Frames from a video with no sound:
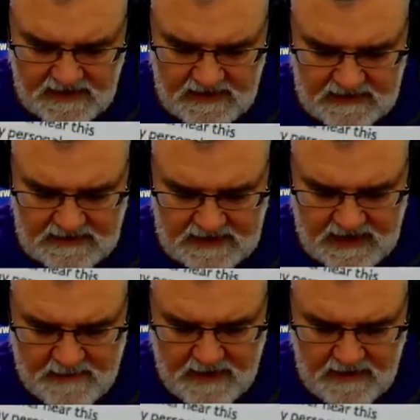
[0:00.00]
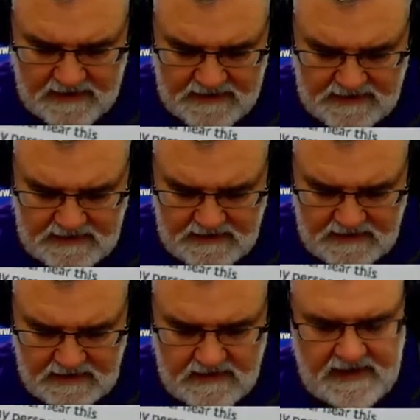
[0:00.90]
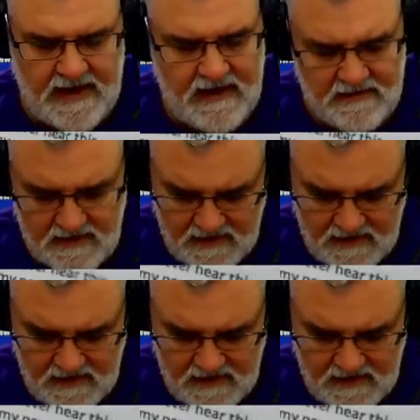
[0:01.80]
Sam Ellis and uh, Dan